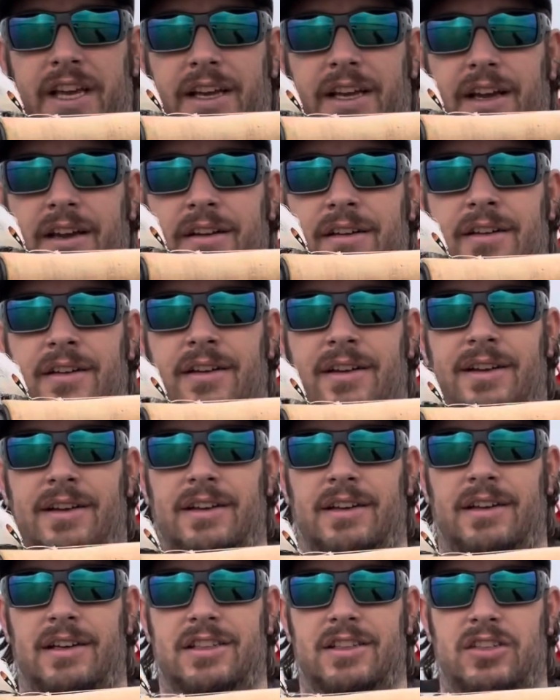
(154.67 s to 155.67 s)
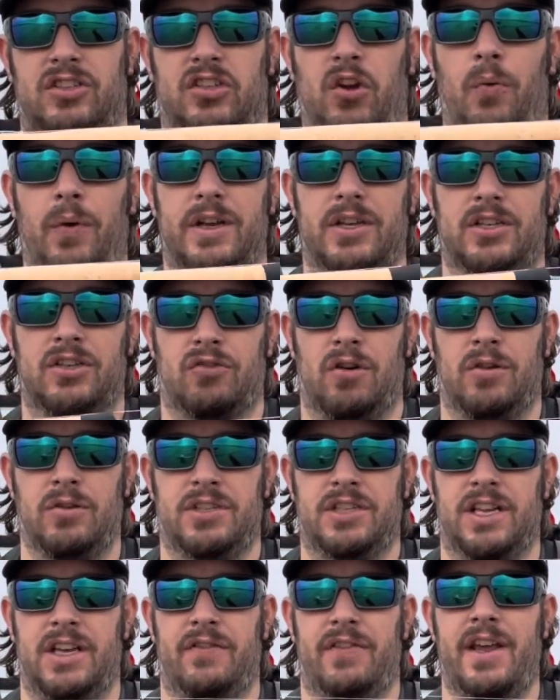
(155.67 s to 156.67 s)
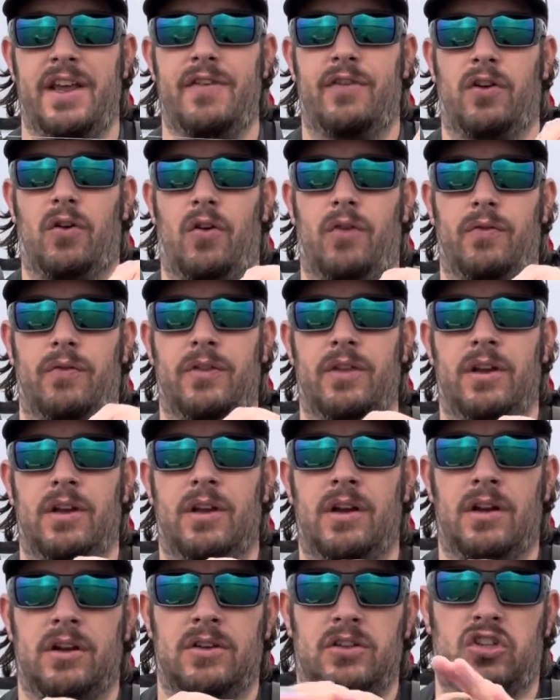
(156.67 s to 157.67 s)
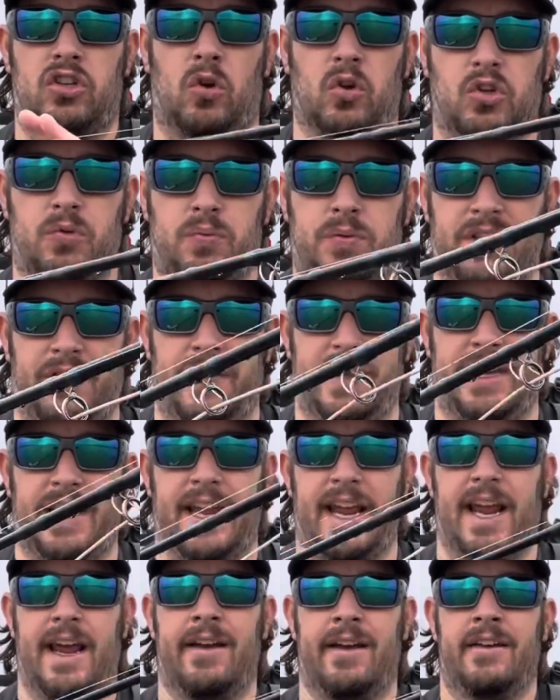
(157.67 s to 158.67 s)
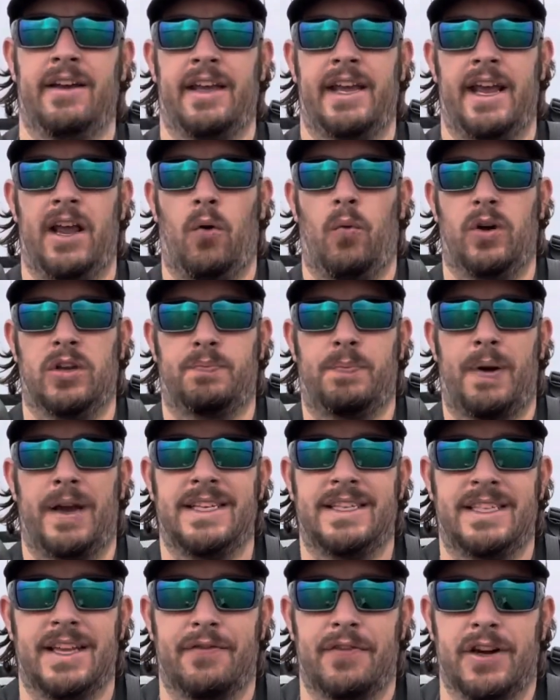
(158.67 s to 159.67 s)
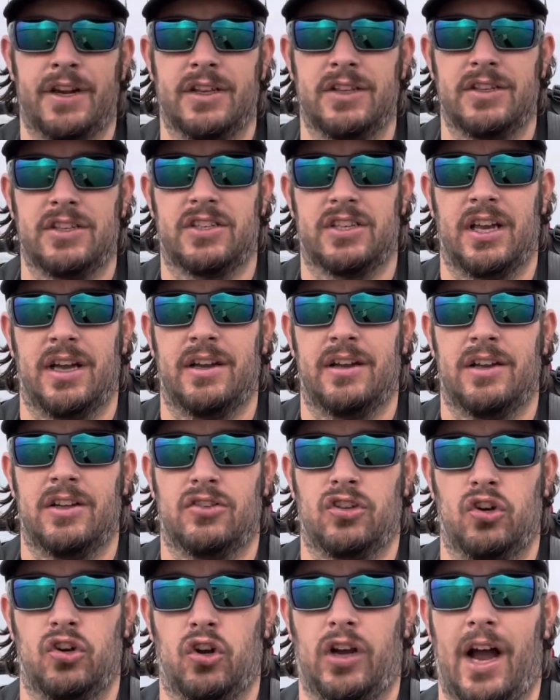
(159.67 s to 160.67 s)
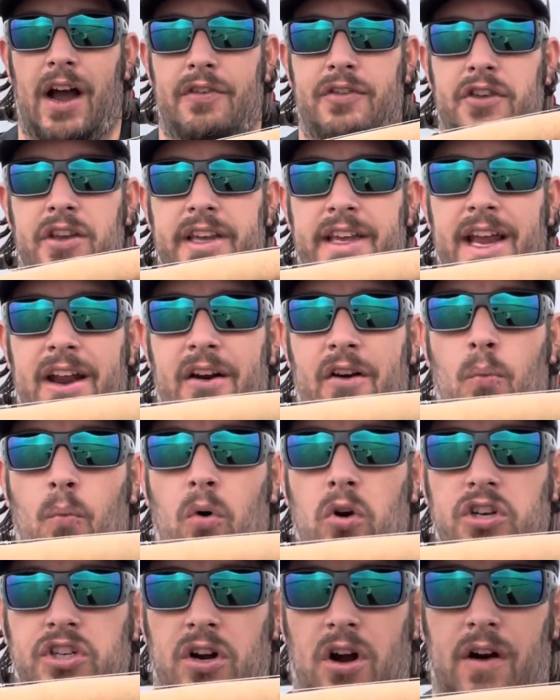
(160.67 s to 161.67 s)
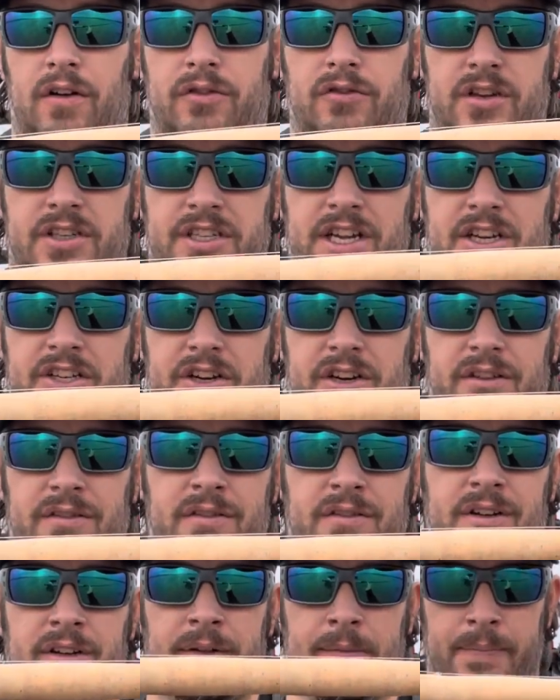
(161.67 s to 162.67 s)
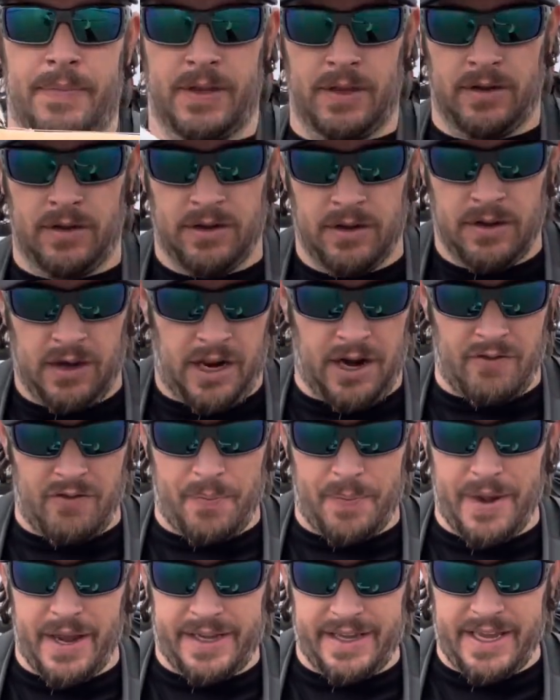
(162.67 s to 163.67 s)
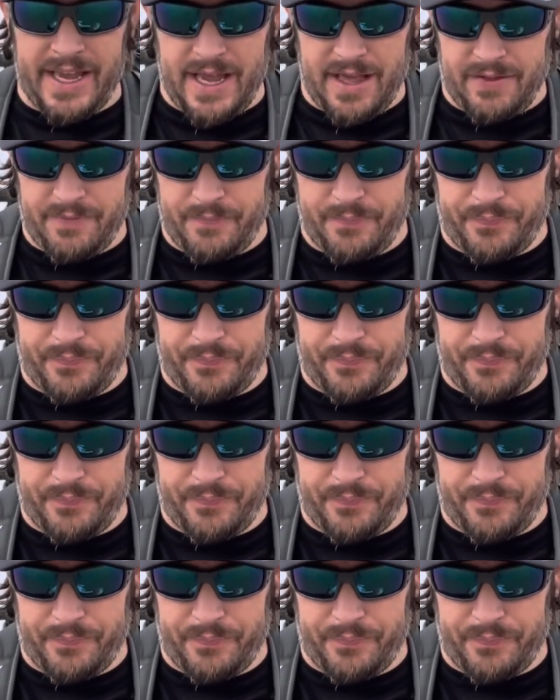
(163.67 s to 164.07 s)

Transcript: because the salt is corrosive. Even on salt specific gear, it always pays dividends to look after your gear and wash it after a session. Another bit of kit,